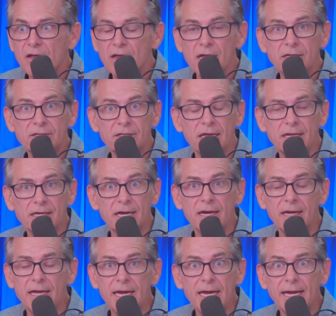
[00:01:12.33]

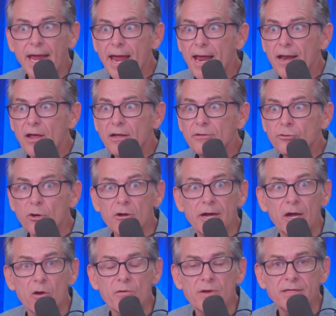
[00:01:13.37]
He can't. They're
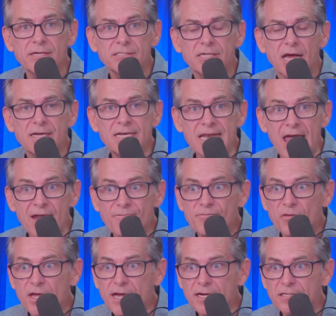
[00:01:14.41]
airing this on
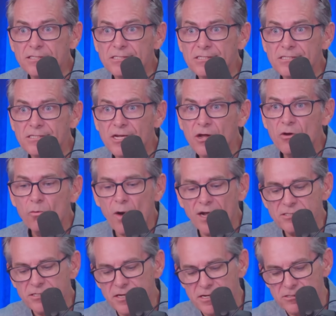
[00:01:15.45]
Netflix? Yeah.
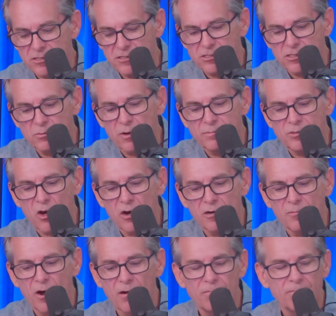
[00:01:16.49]
Watch this. This is what I'm talking about.